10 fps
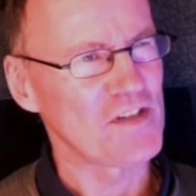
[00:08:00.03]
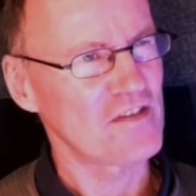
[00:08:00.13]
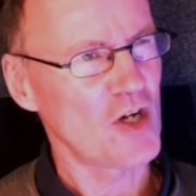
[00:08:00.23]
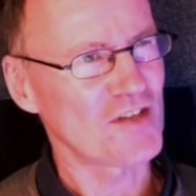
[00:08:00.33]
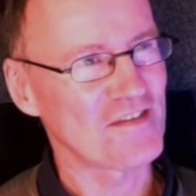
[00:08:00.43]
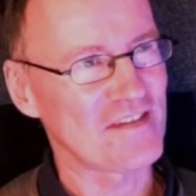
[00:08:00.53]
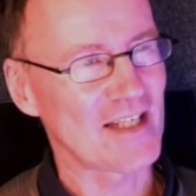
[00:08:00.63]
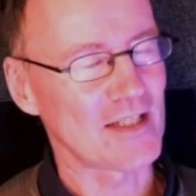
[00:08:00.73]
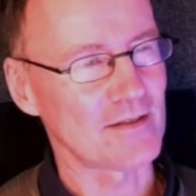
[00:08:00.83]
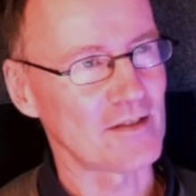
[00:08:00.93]
we start
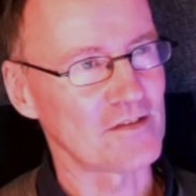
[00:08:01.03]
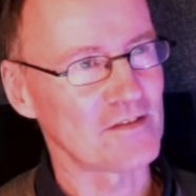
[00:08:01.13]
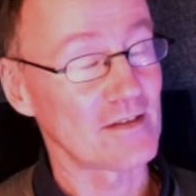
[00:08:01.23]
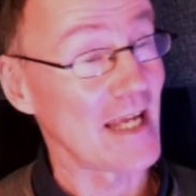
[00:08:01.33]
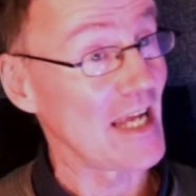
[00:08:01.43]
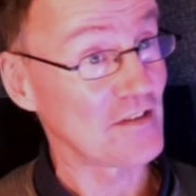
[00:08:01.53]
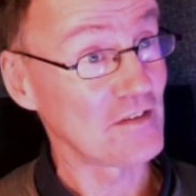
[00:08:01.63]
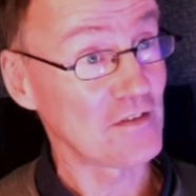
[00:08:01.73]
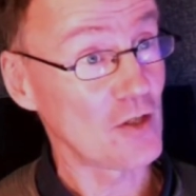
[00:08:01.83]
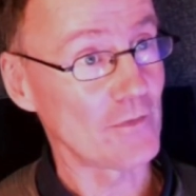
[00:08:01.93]
selling this as
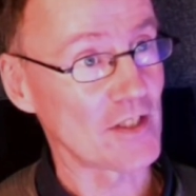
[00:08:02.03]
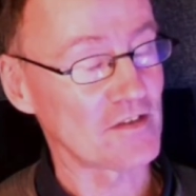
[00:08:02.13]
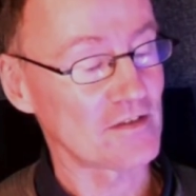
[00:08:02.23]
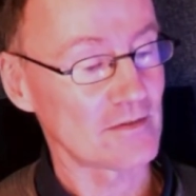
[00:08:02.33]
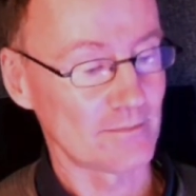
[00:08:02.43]
a service?